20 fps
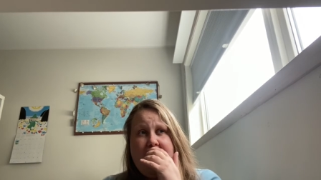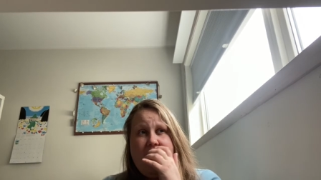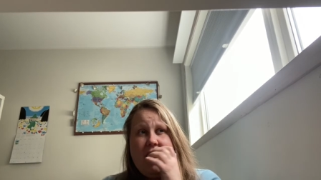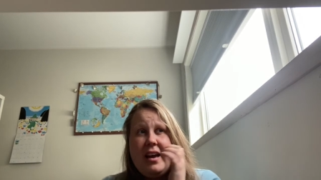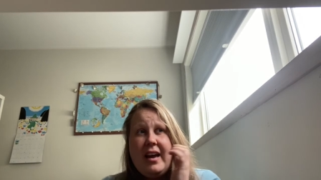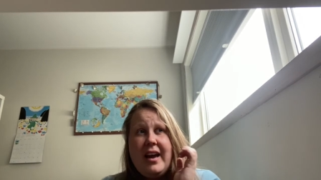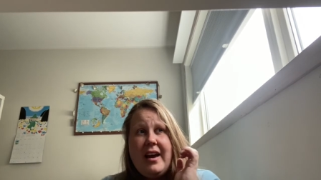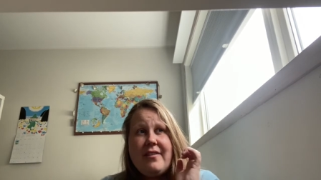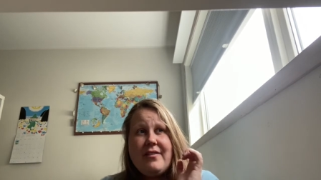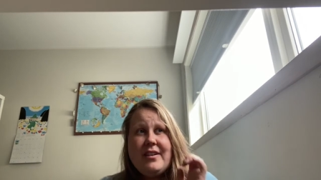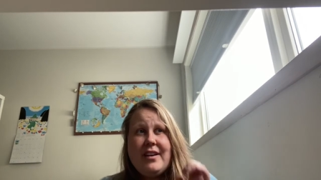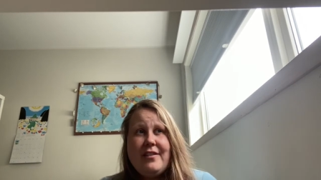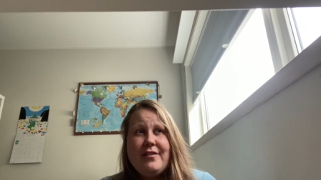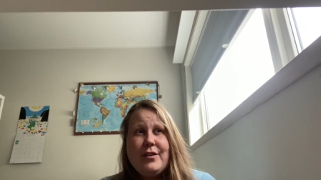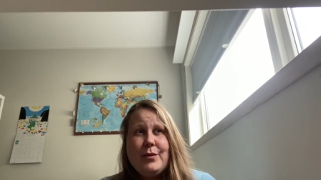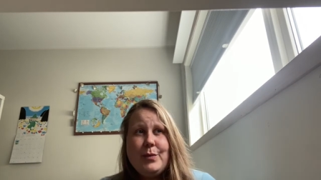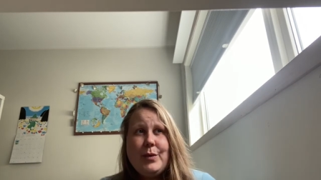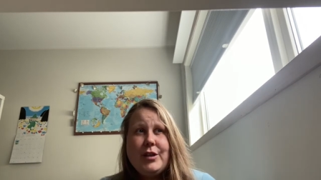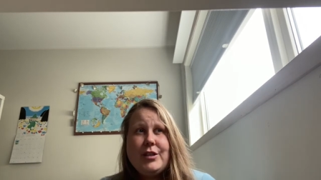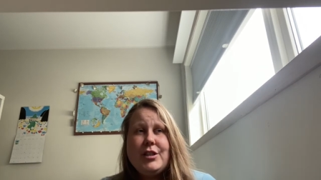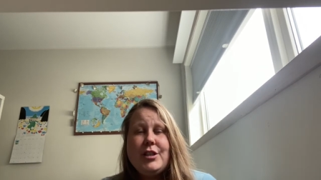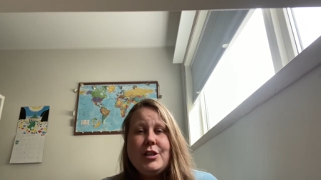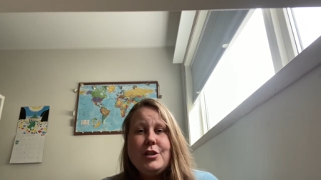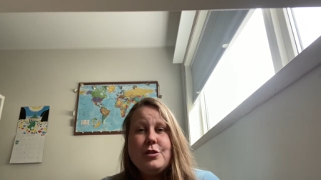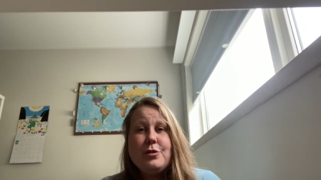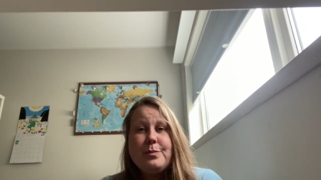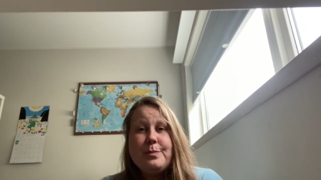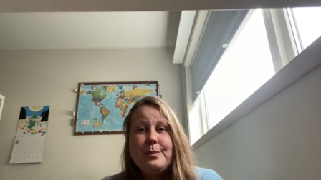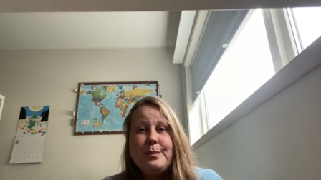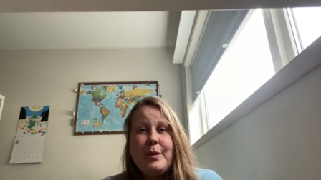I have never wanted
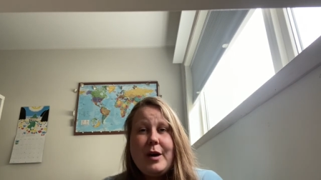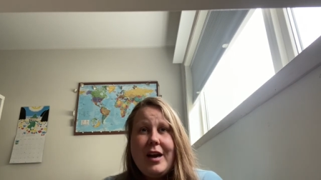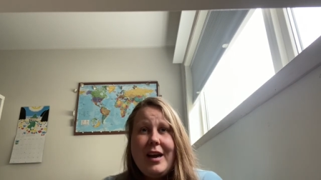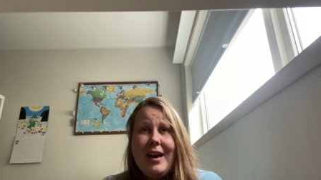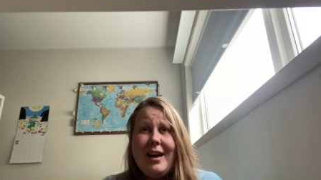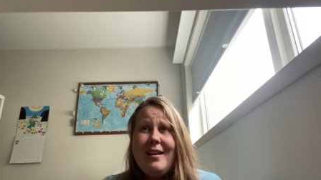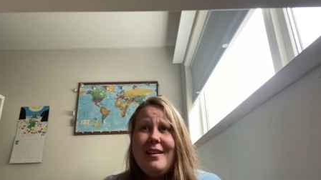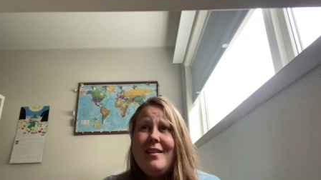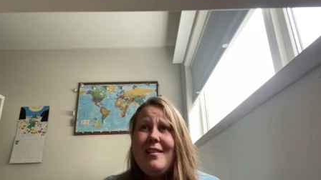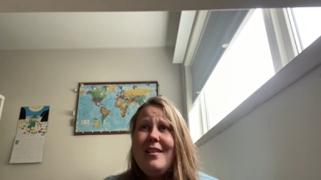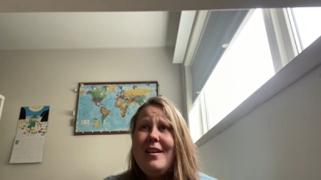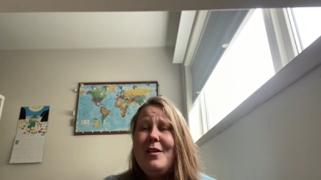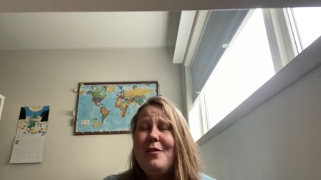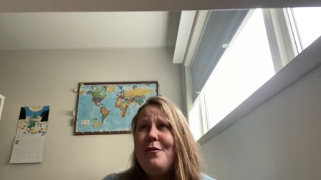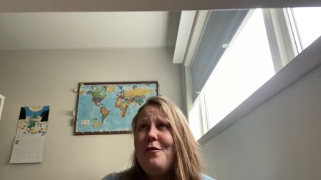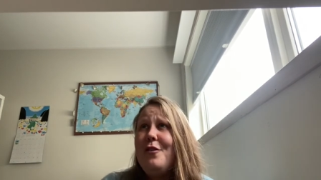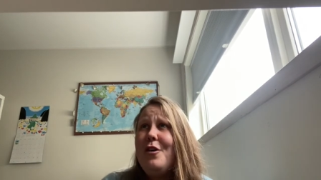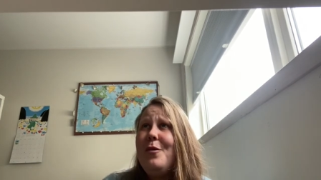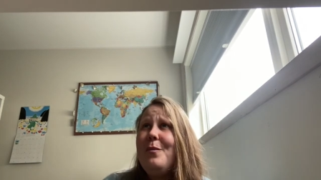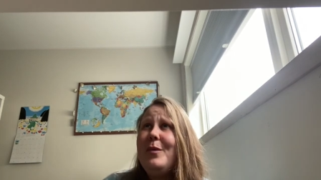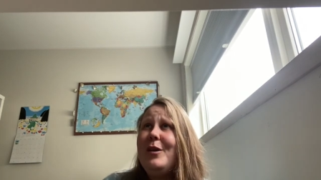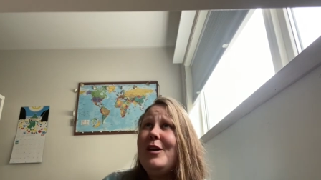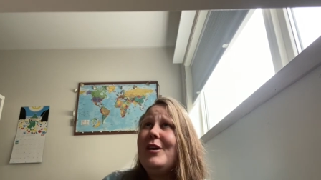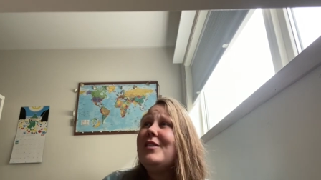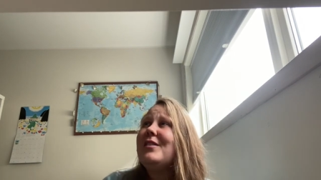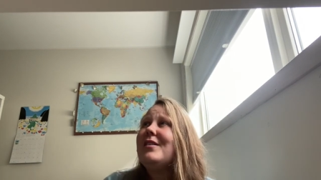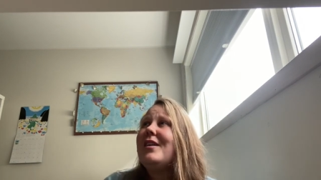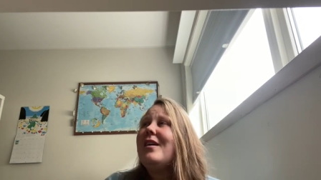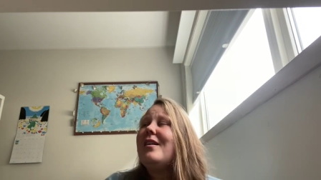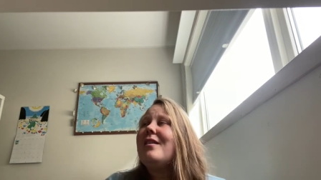to buy anything from
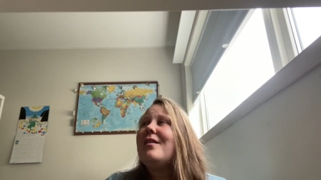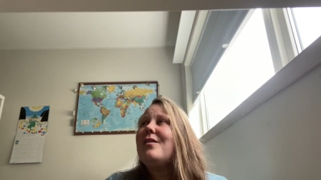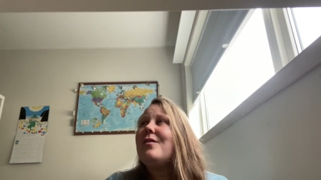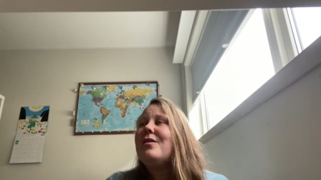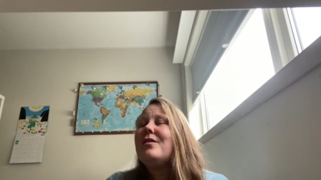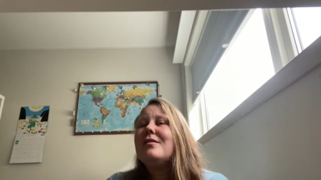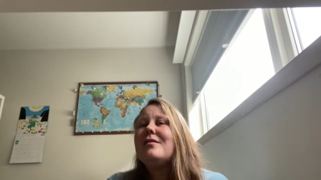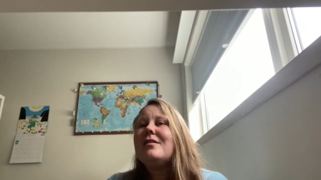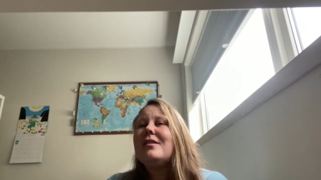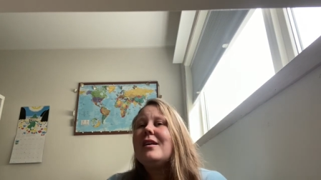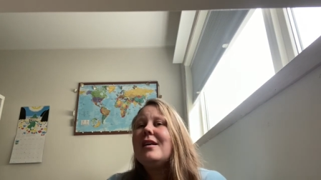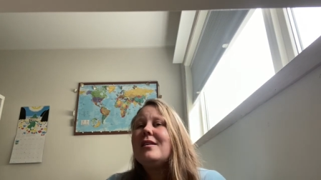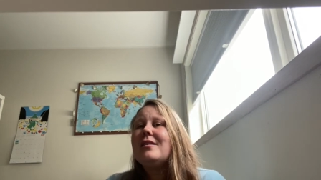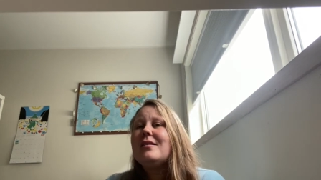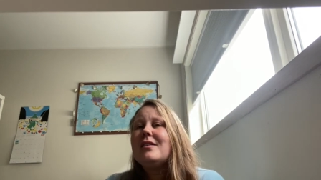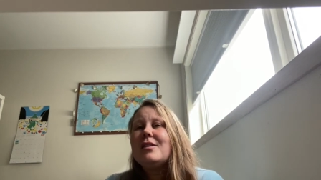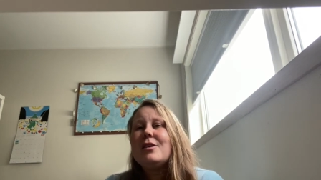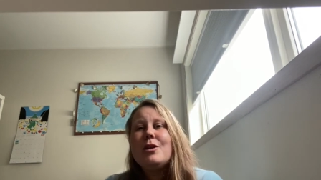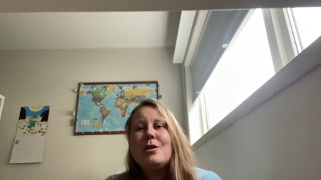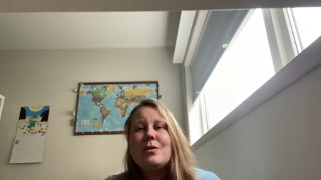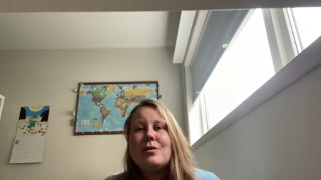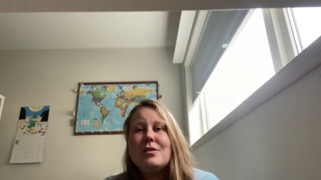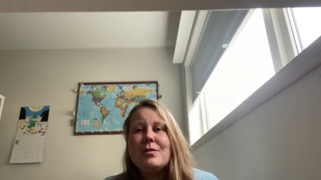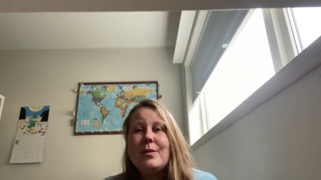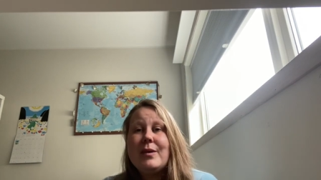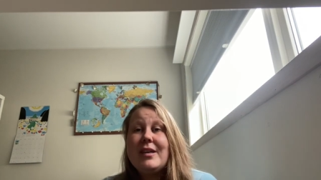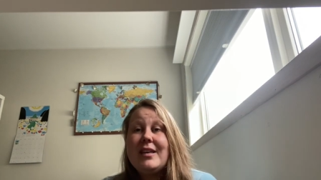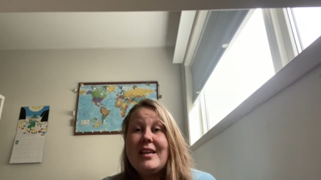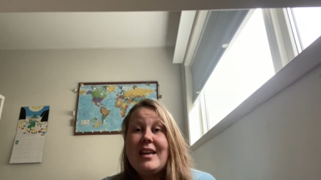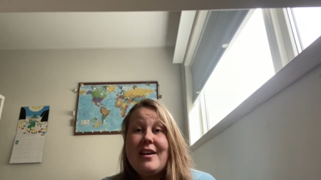because I thought that the clothes
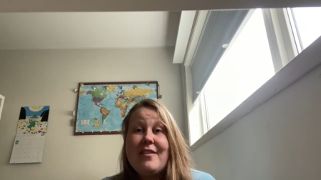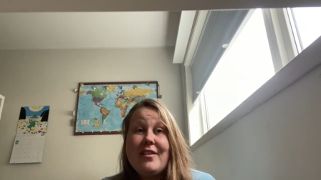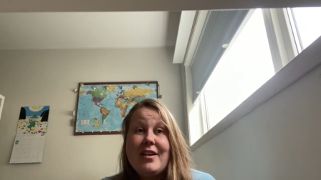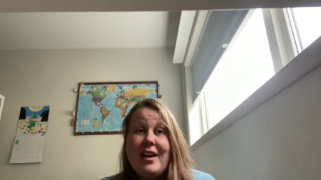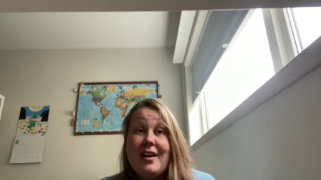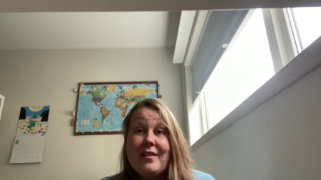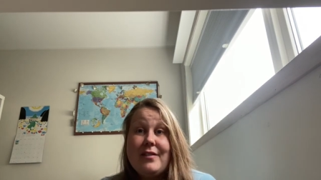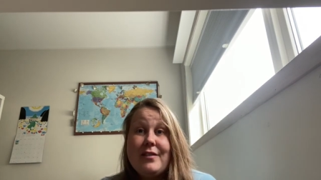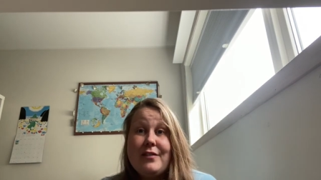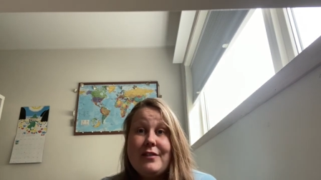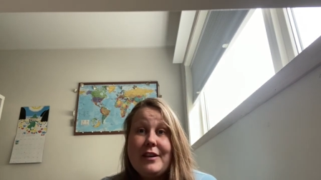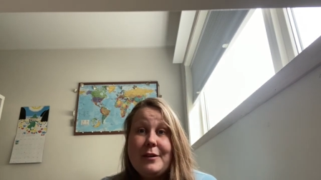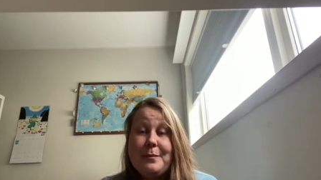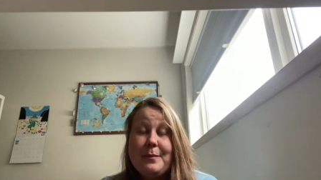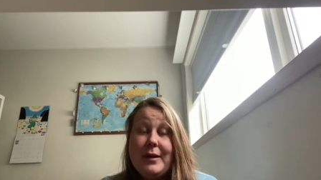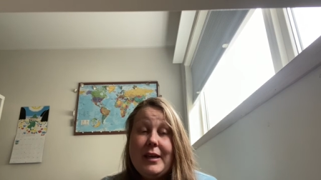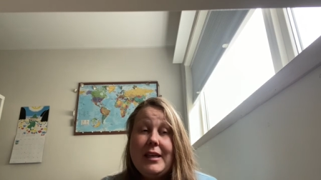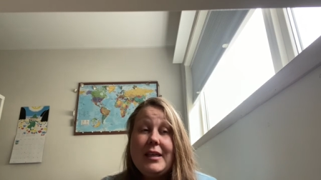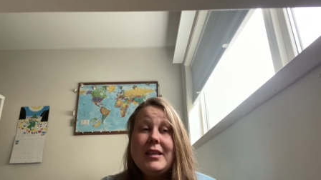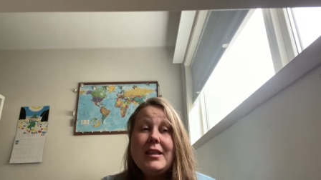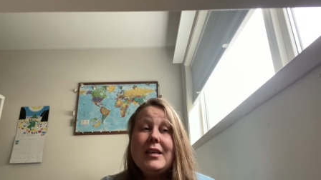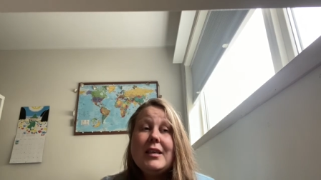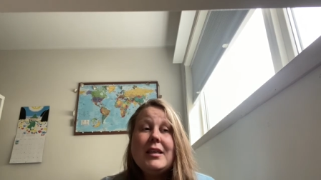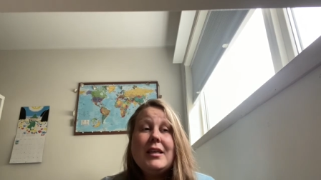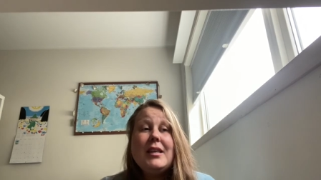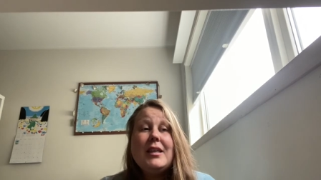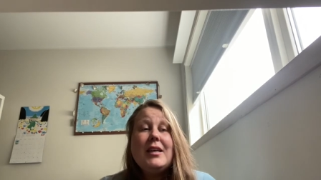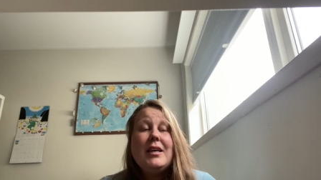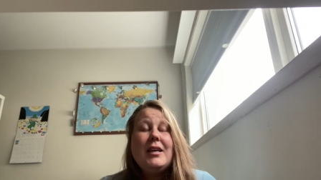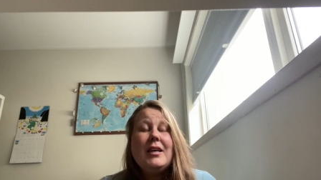would never ever fit me
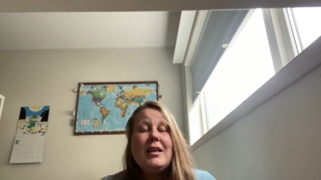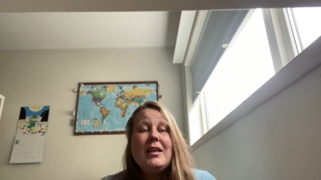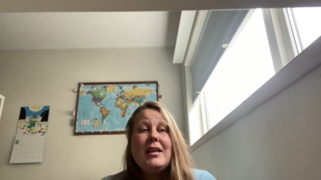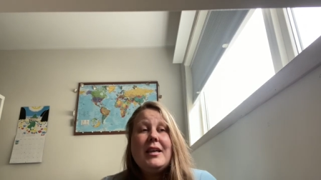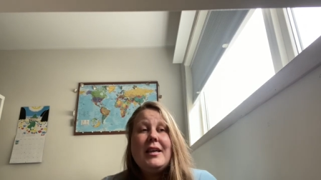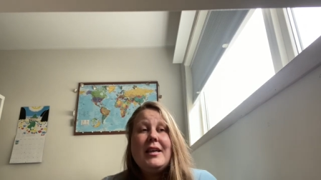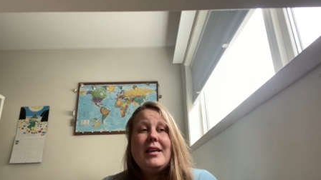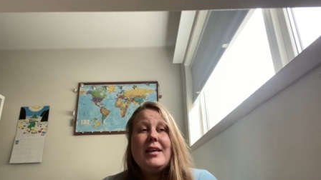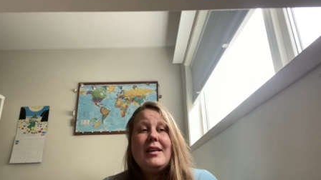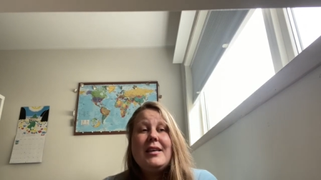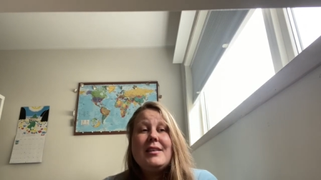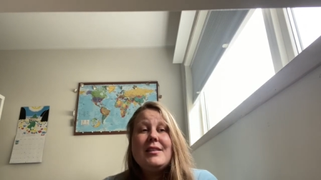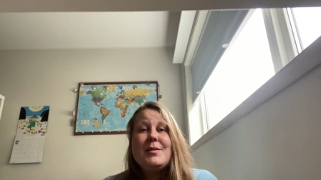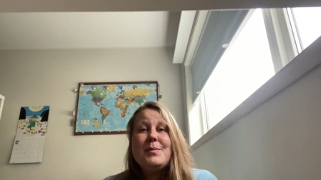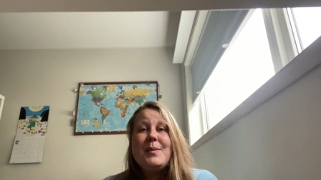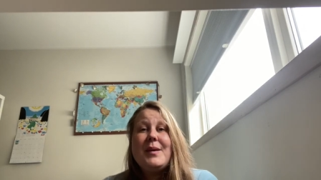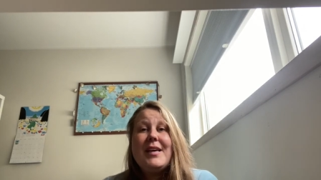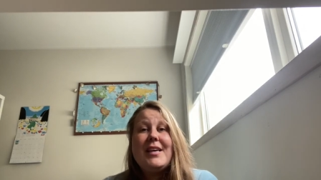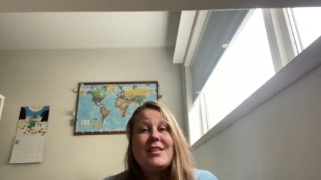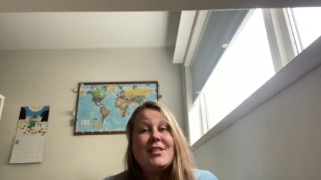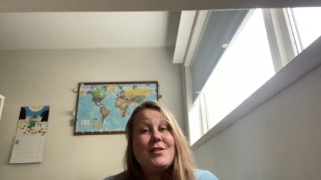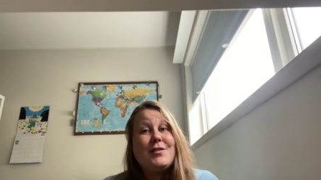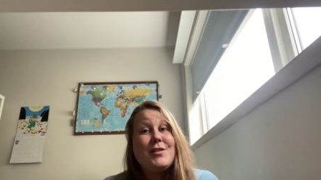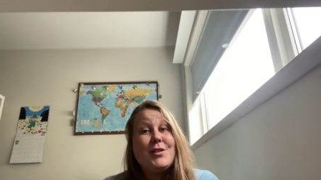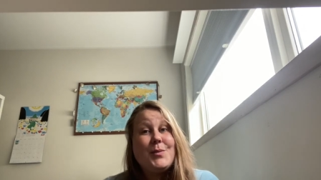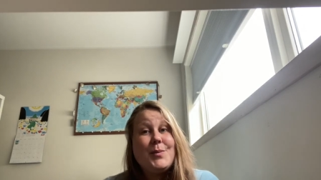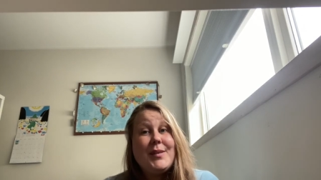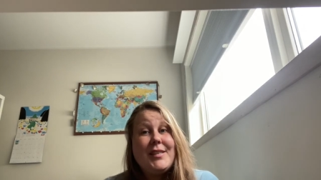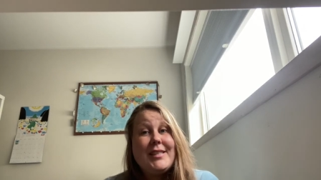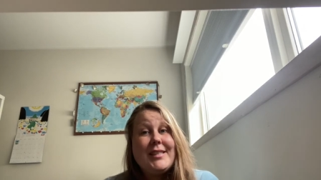is PS of
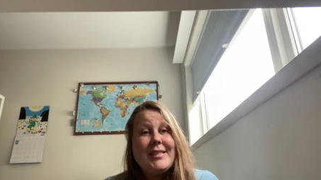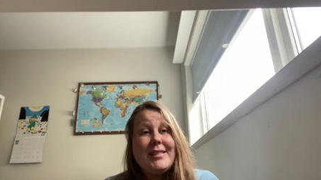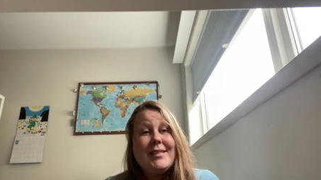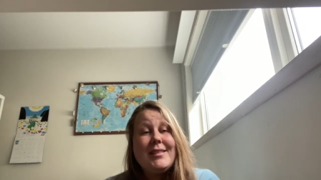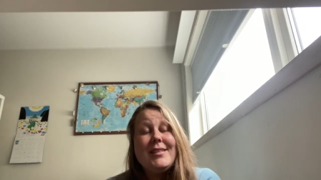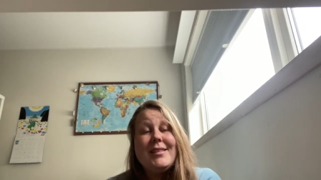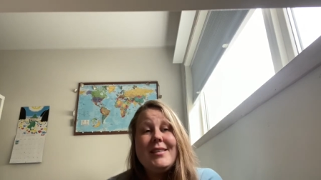Sweden.